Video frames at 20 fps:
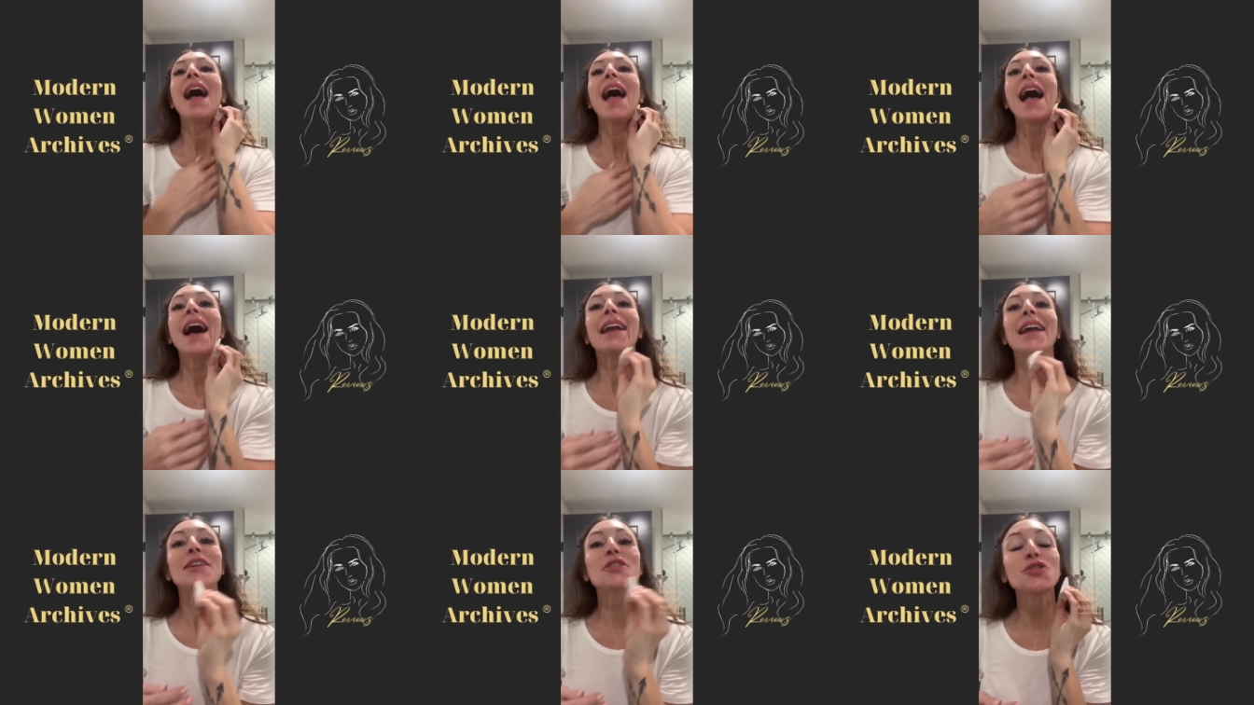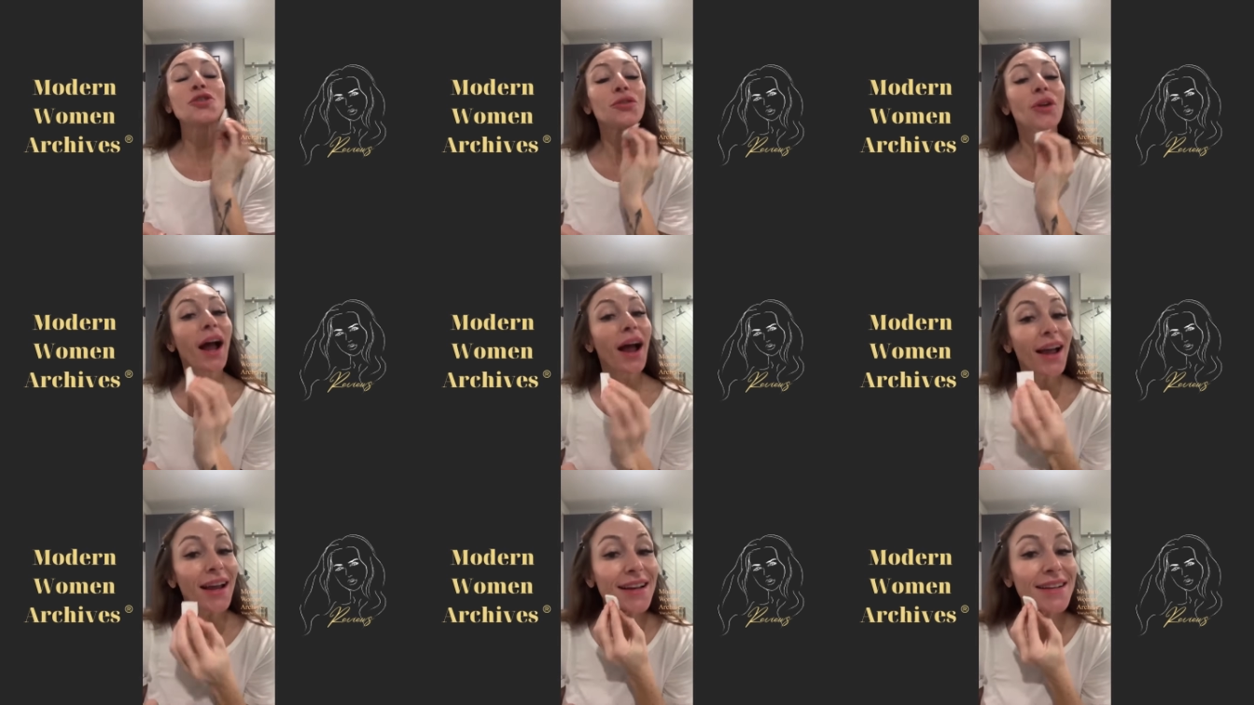and I
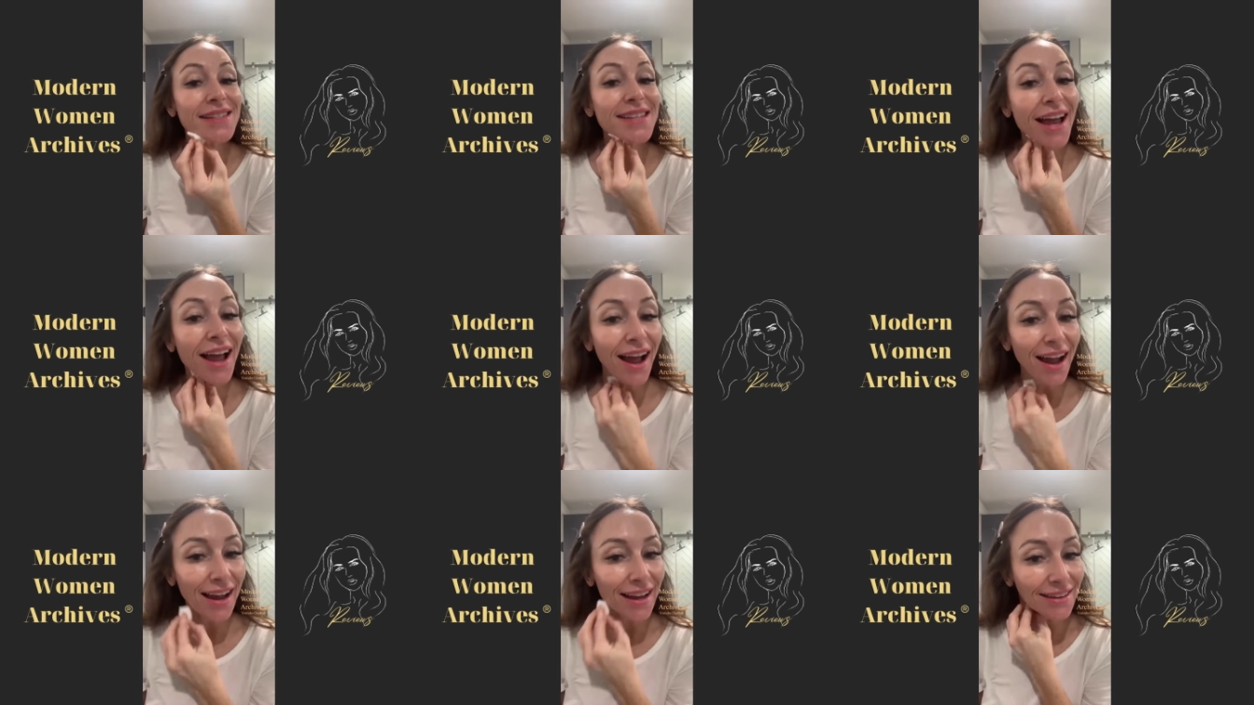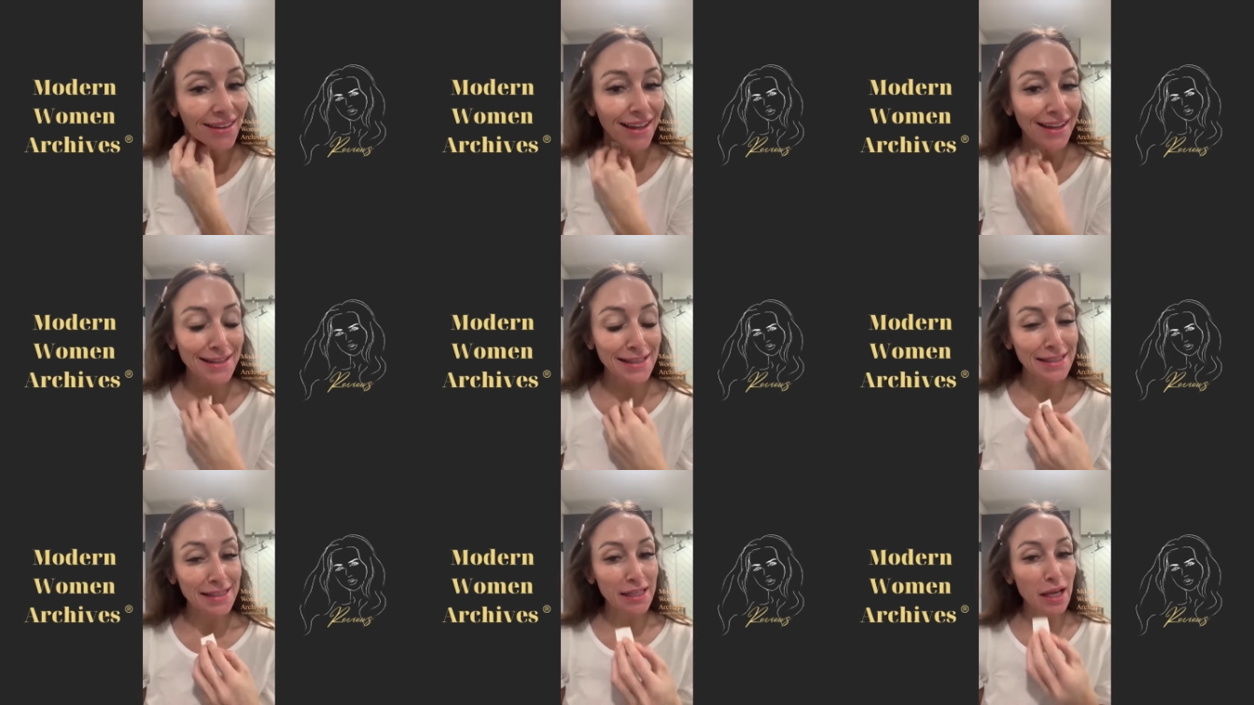tried to
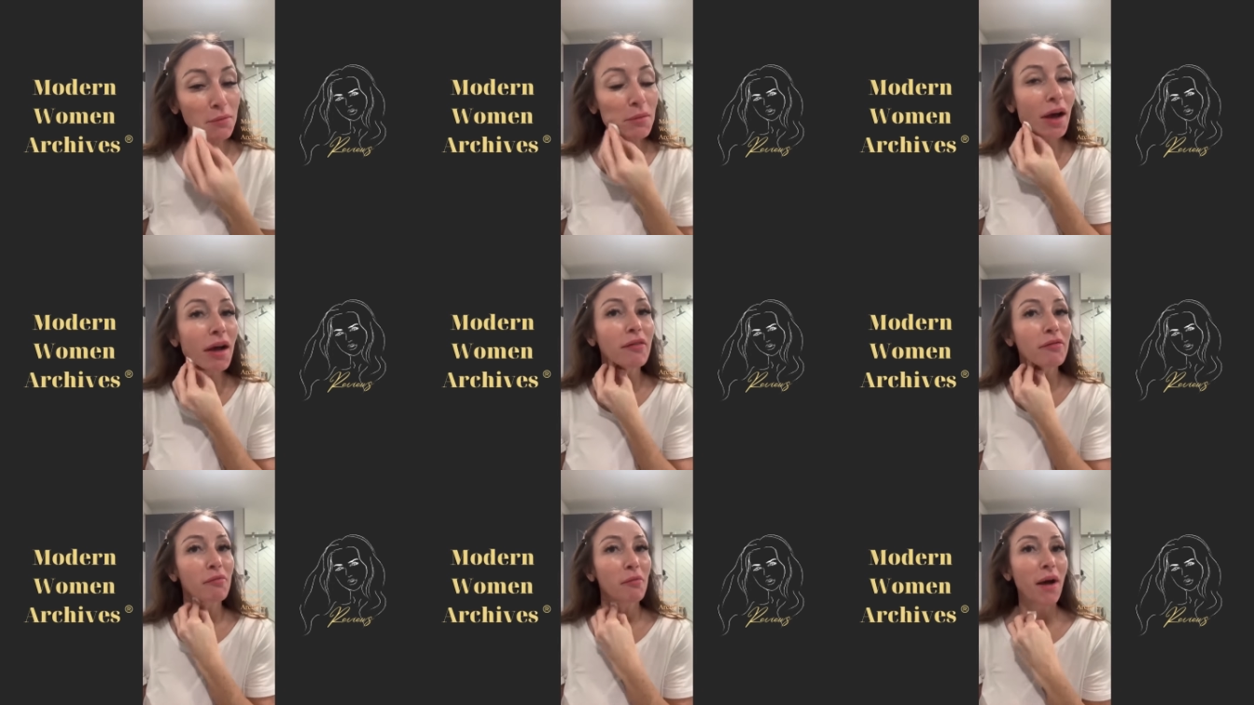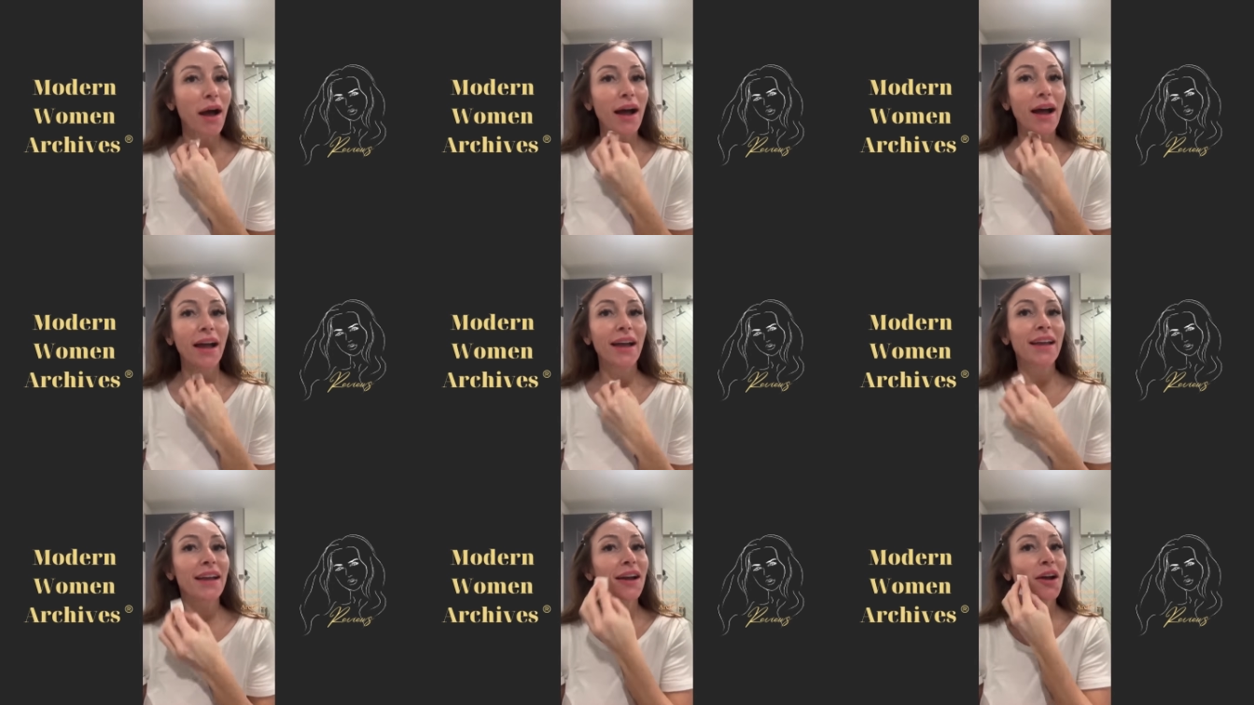highlight some of
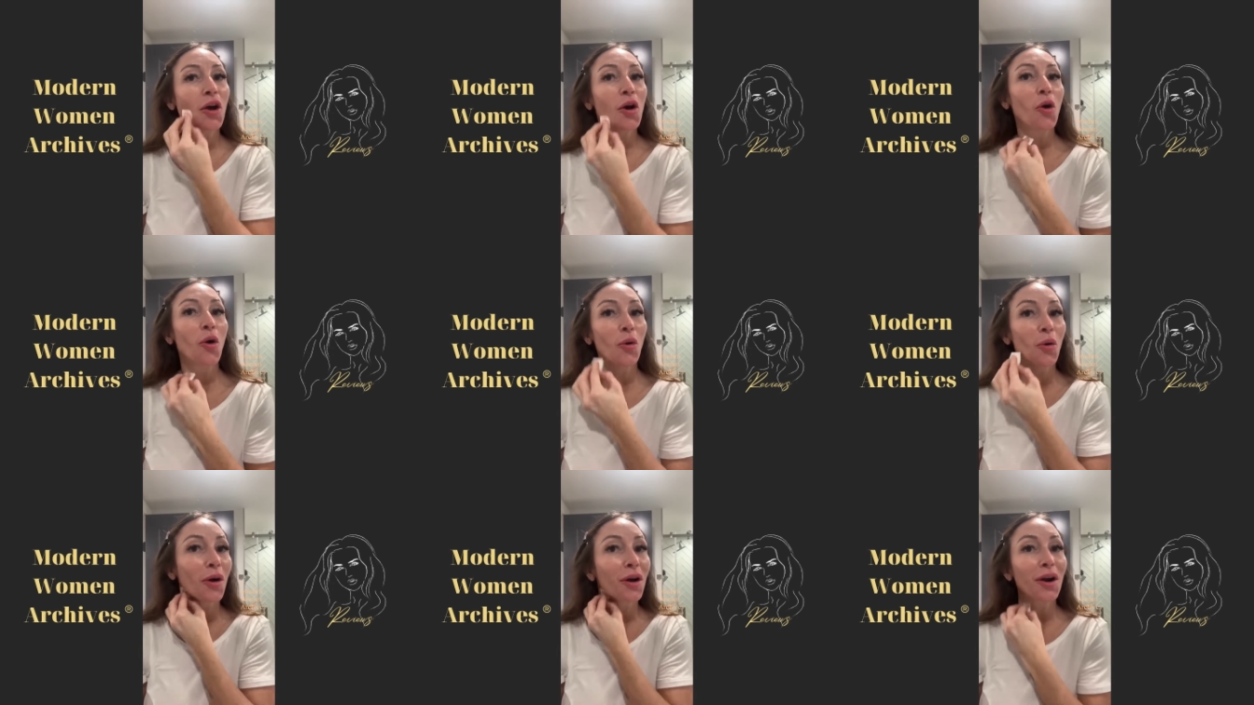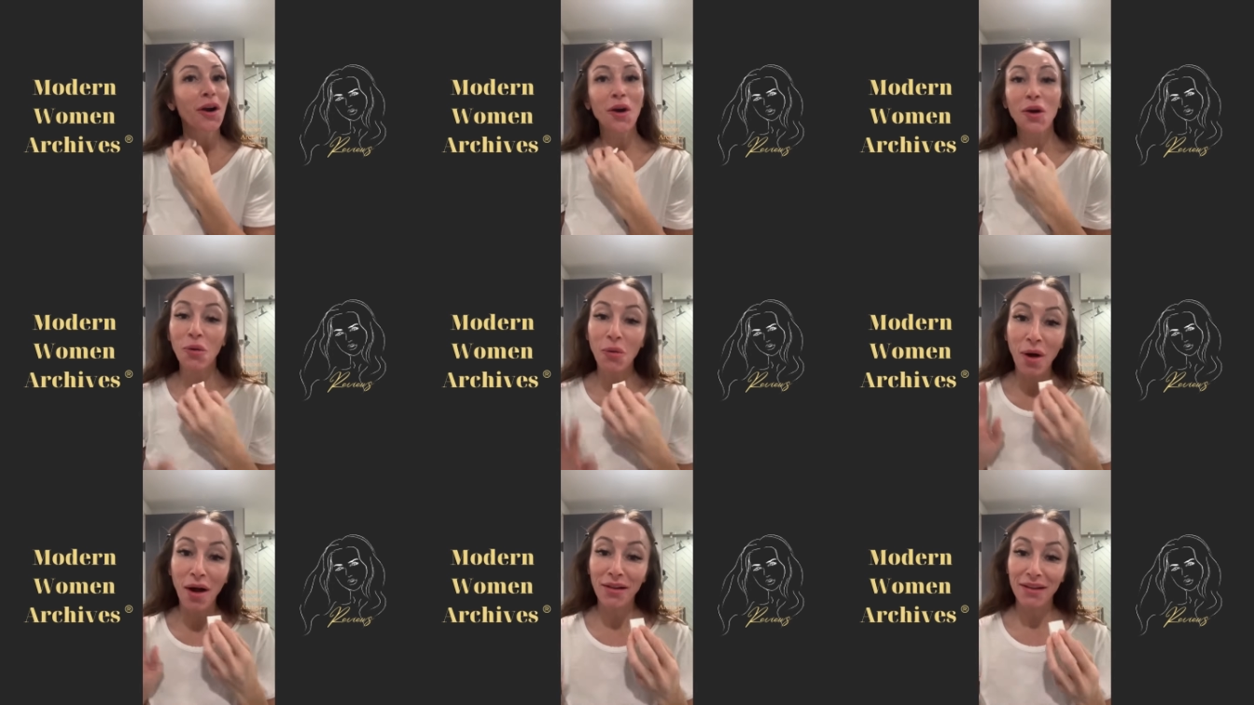my core
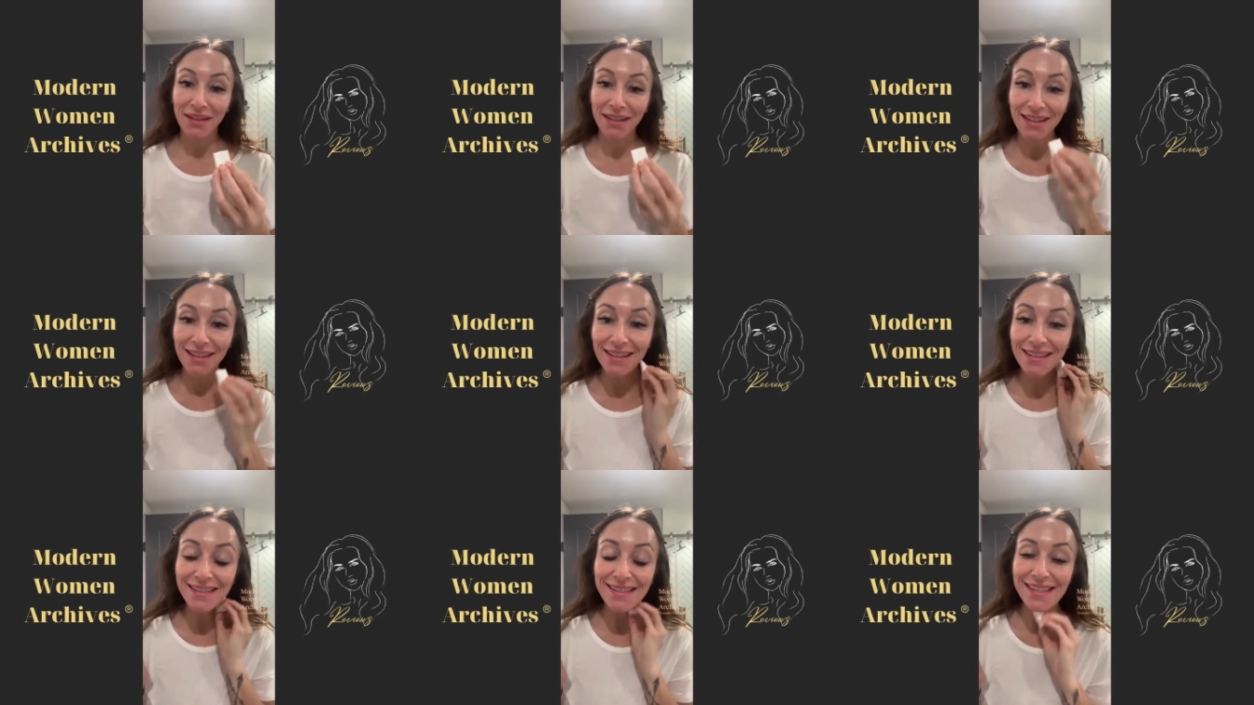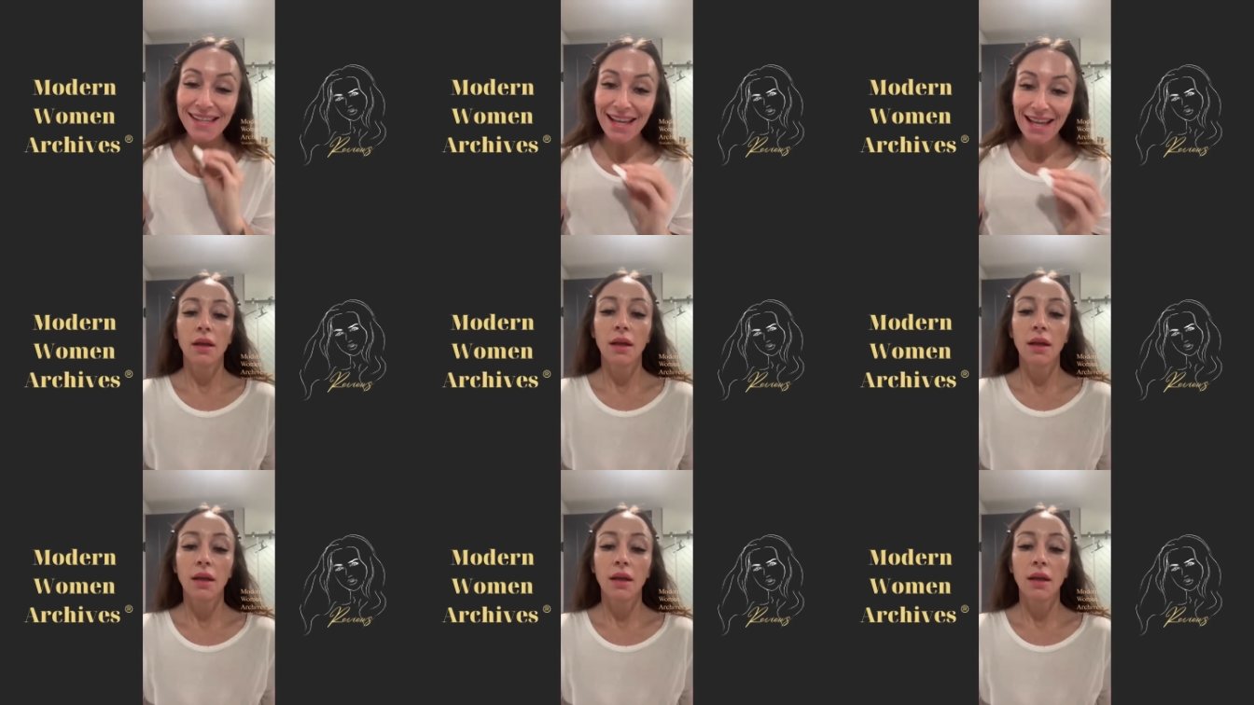qualities,